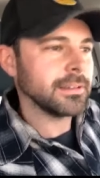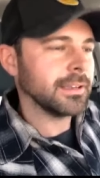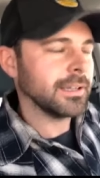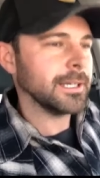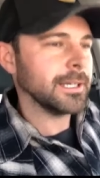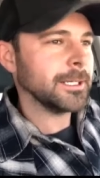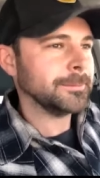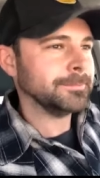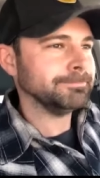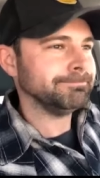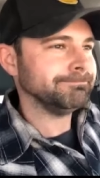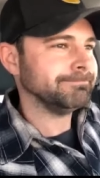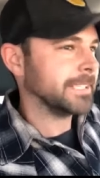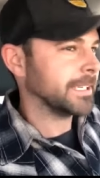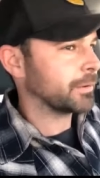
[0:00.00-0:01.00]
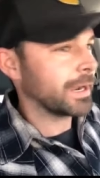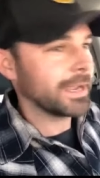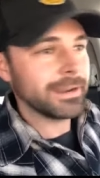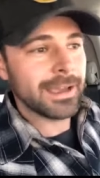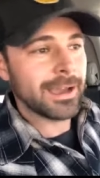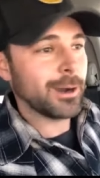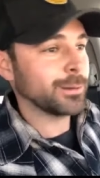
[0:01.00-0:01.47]
Um, and right
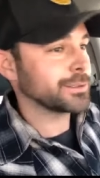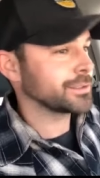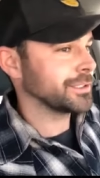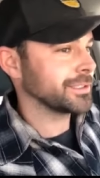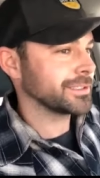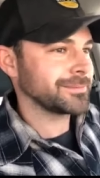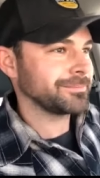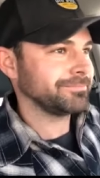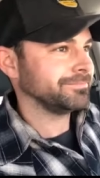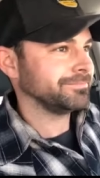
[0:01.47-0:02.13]
now, it's just